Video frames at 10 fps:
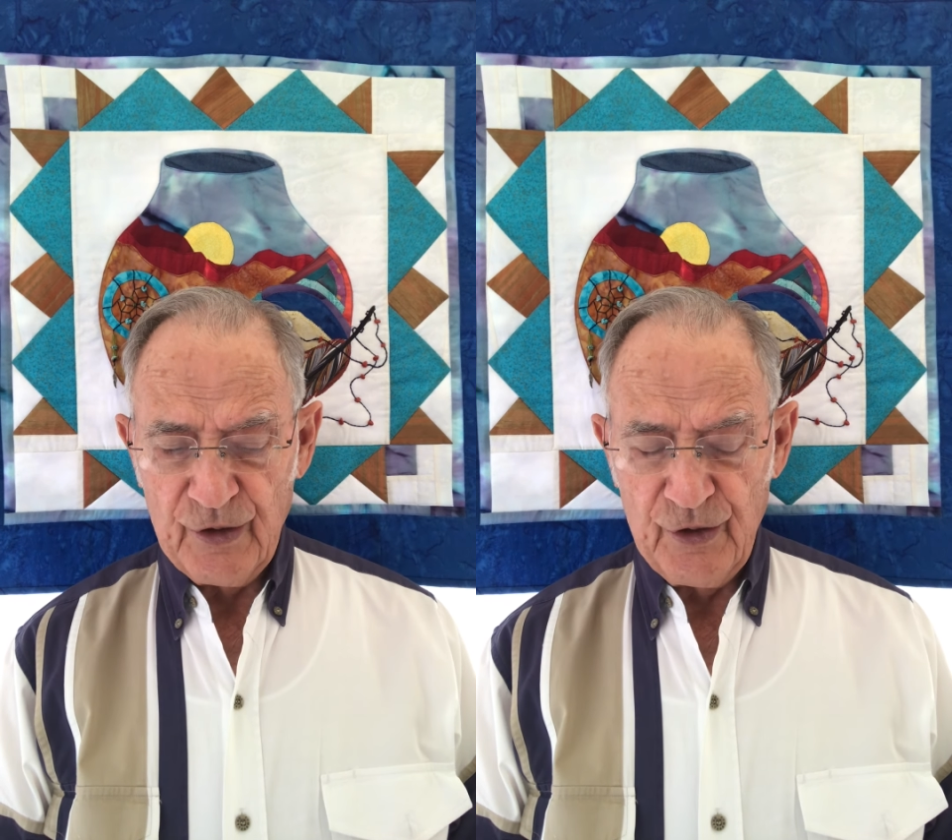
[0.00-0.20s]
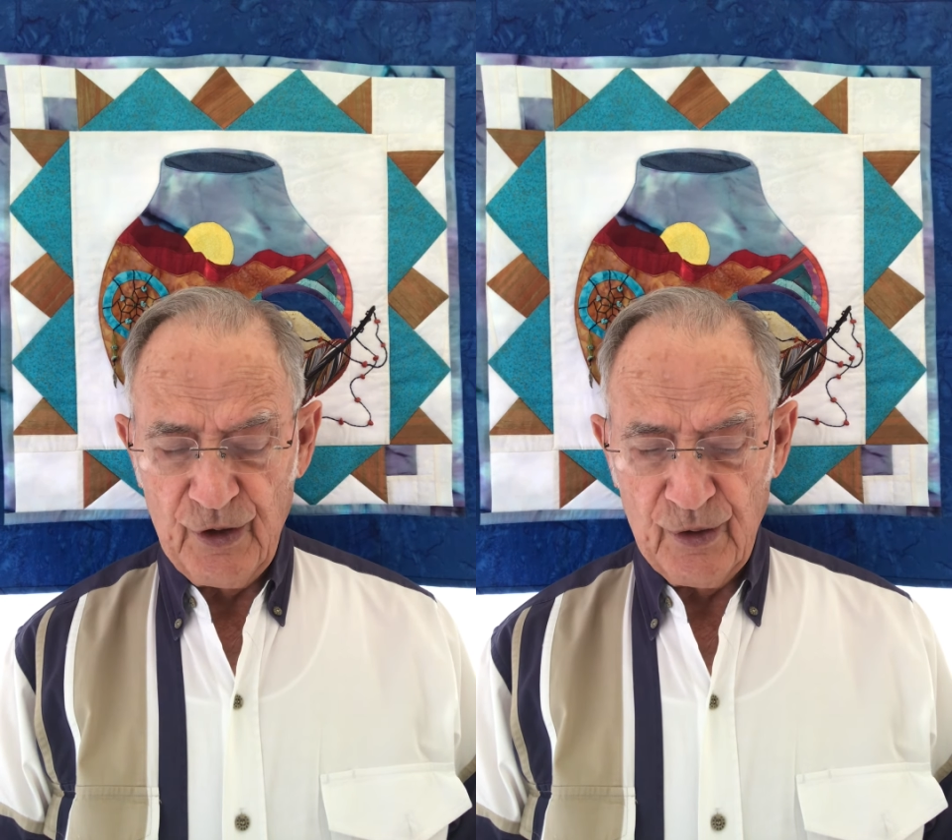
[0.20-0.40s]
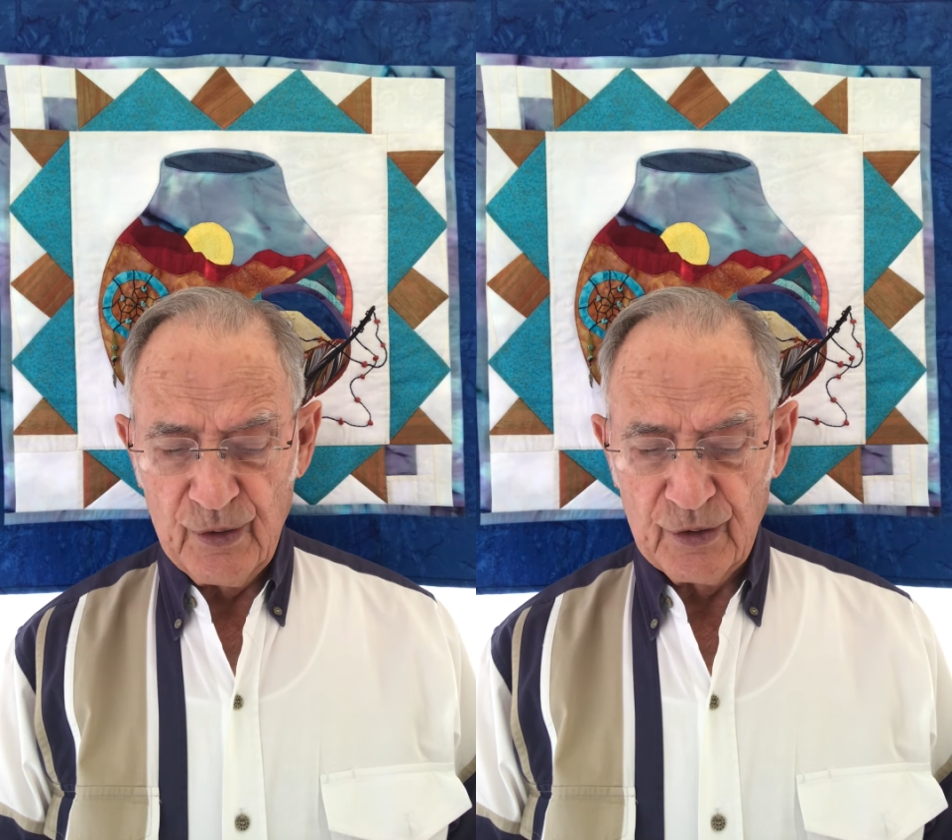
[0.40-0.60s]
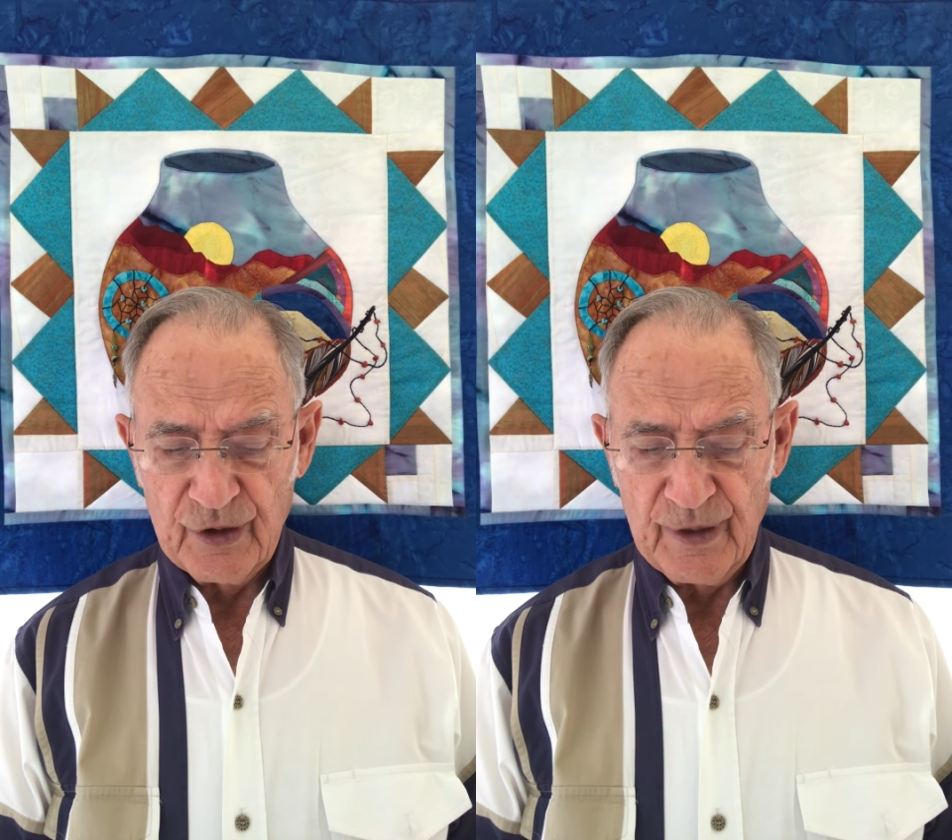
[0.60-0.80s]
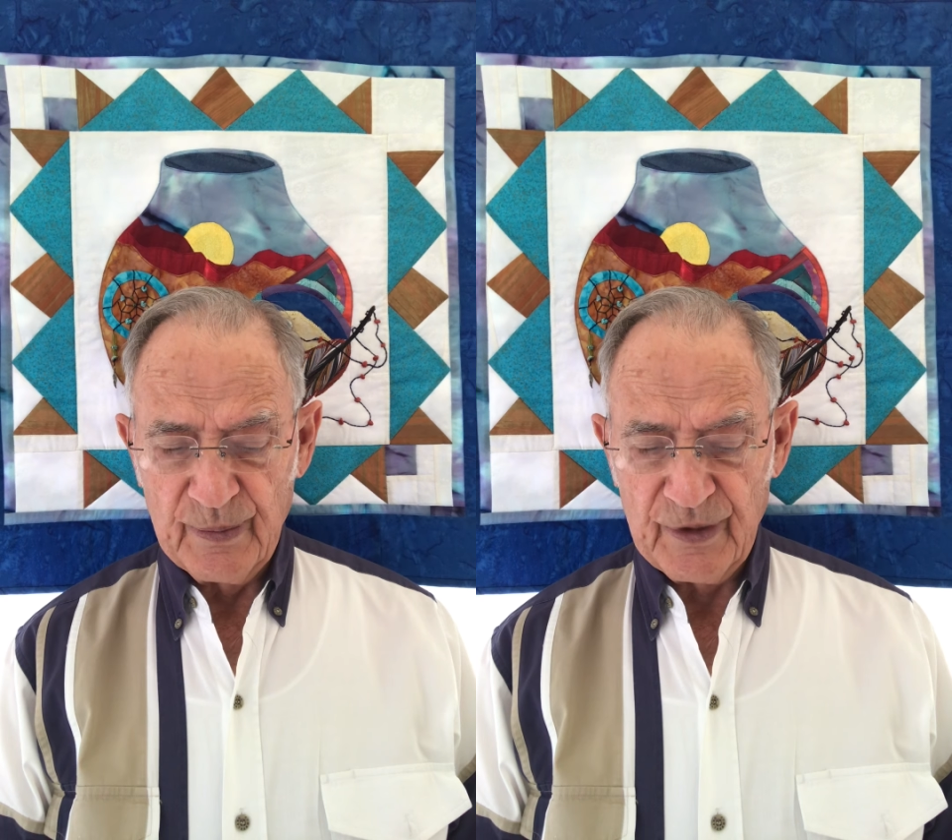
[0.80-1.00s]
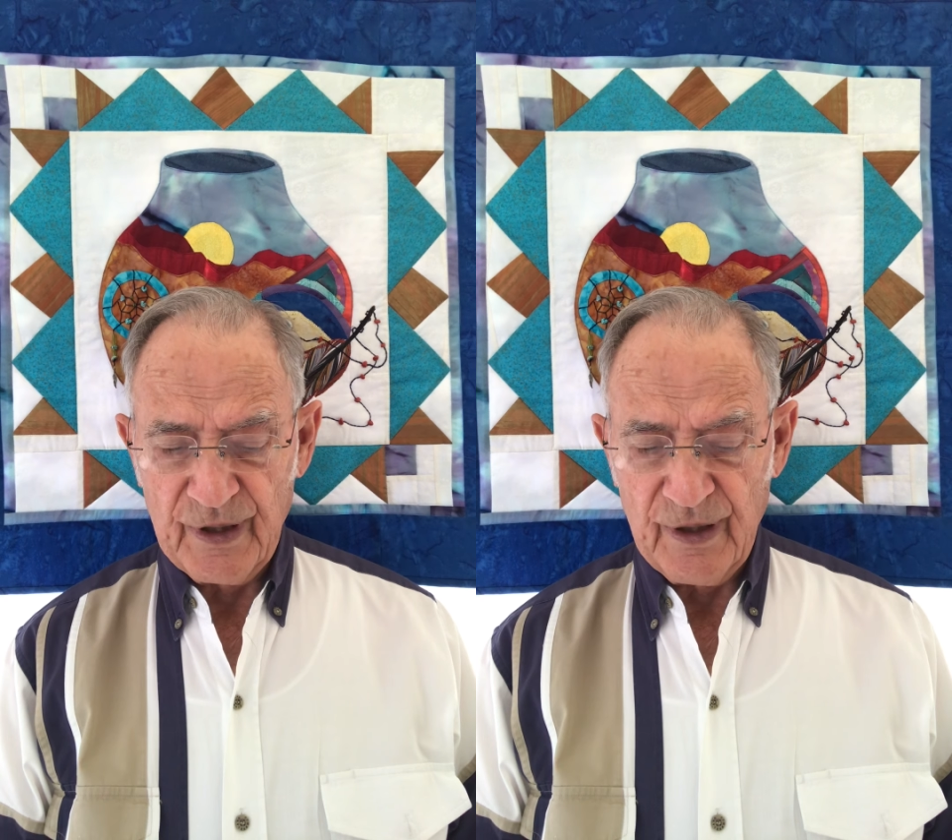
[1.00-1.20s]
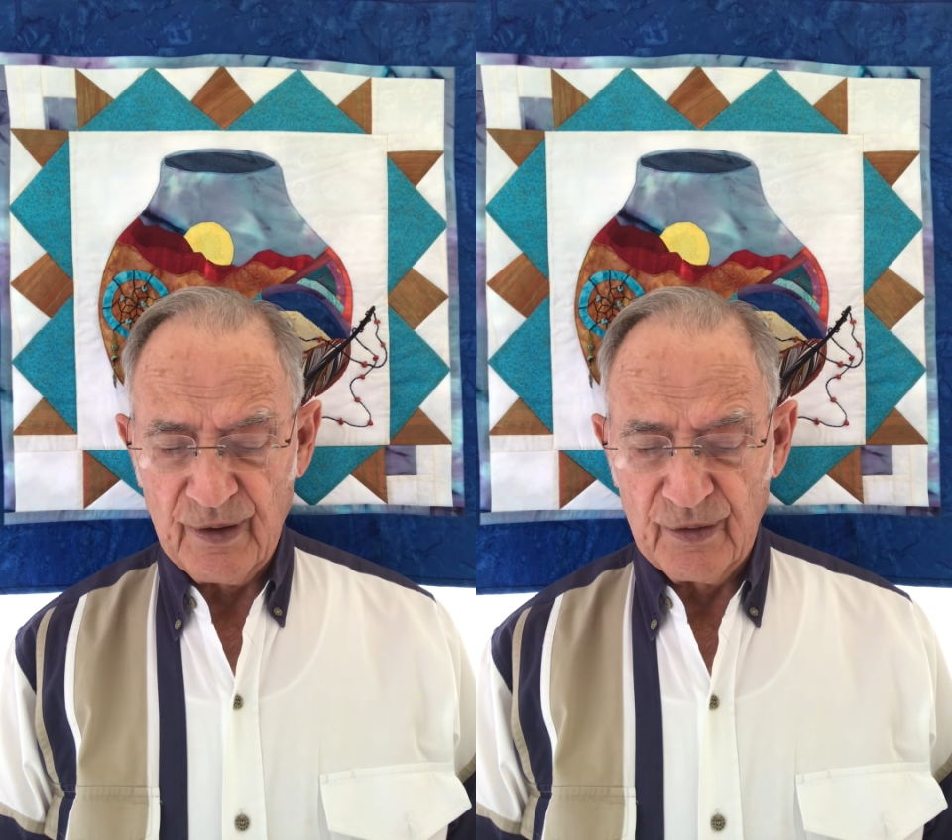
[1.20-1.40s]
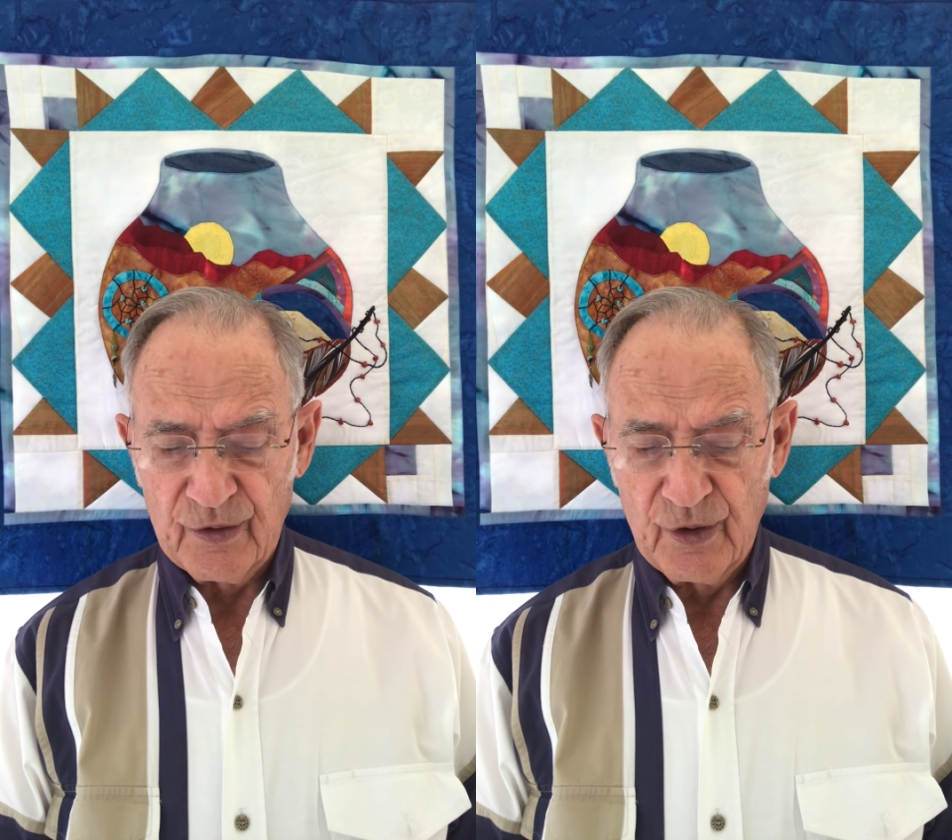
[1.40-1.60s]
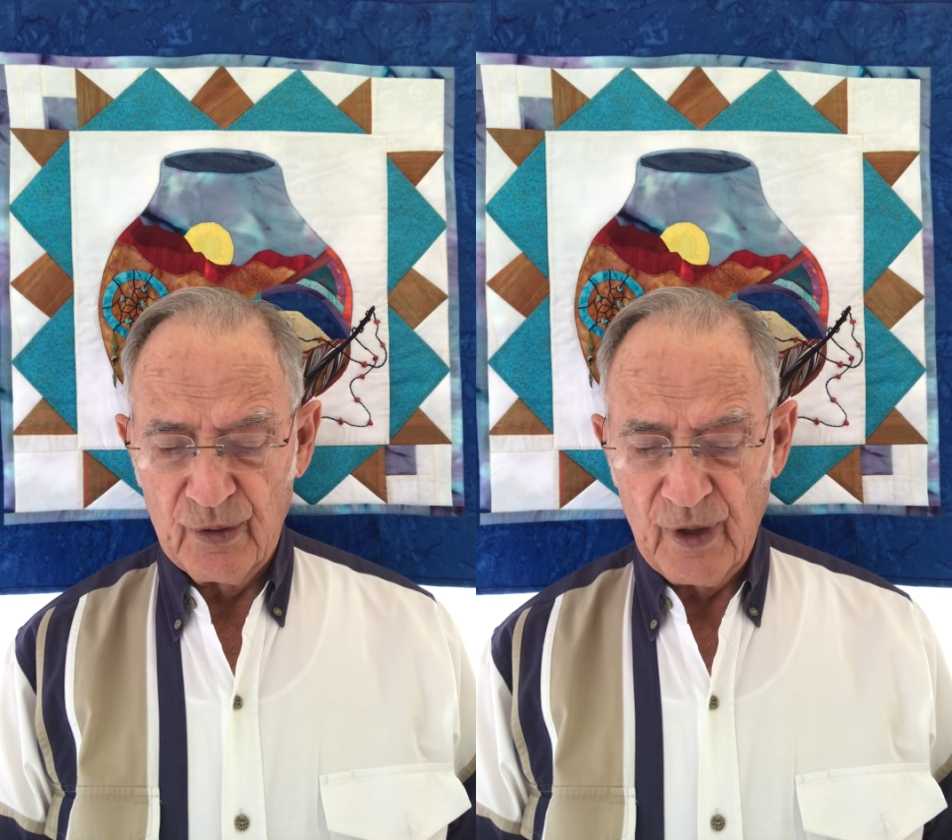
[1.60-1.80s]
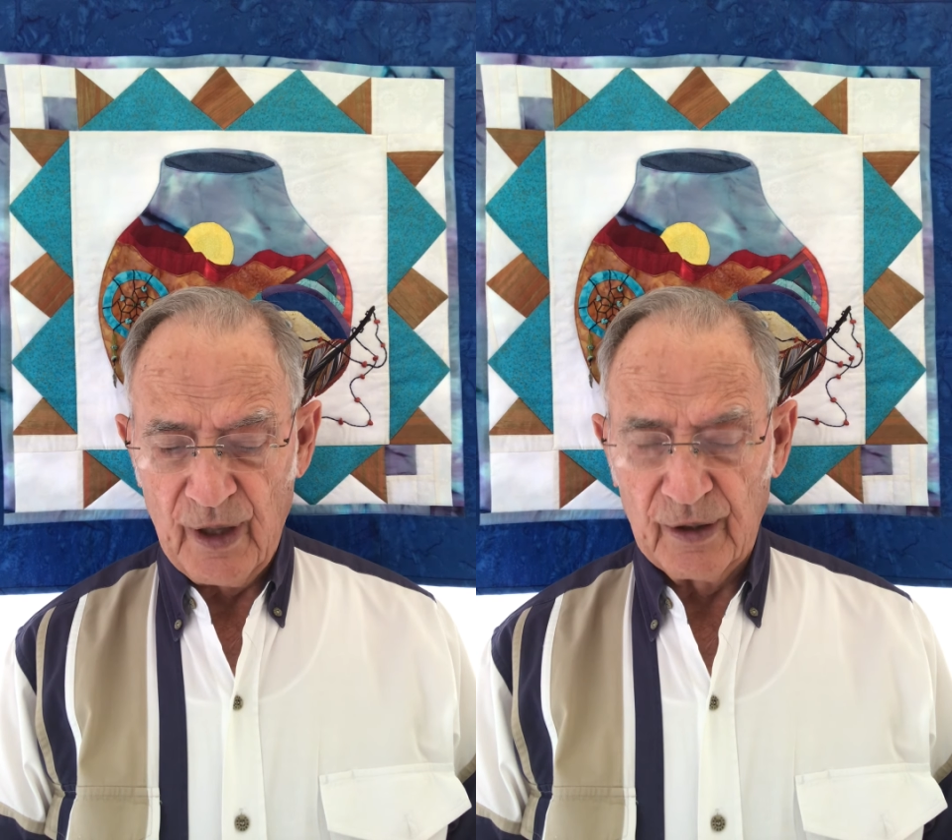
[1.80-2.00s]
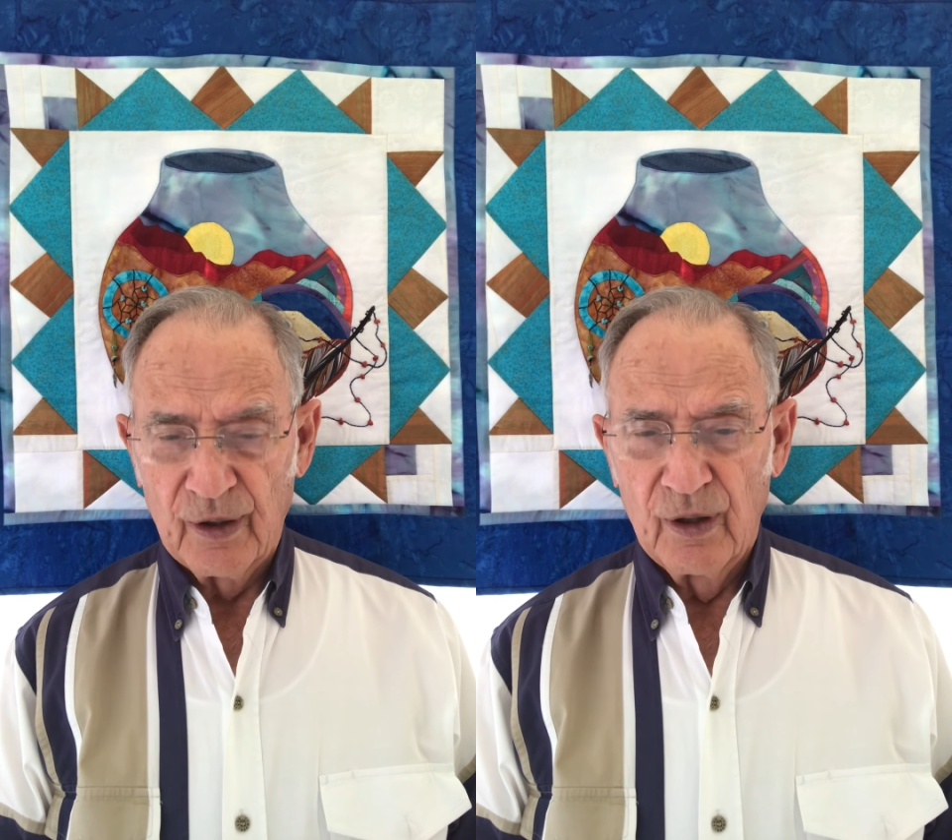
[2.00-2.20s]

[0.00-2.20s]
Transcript: Jews themselves do not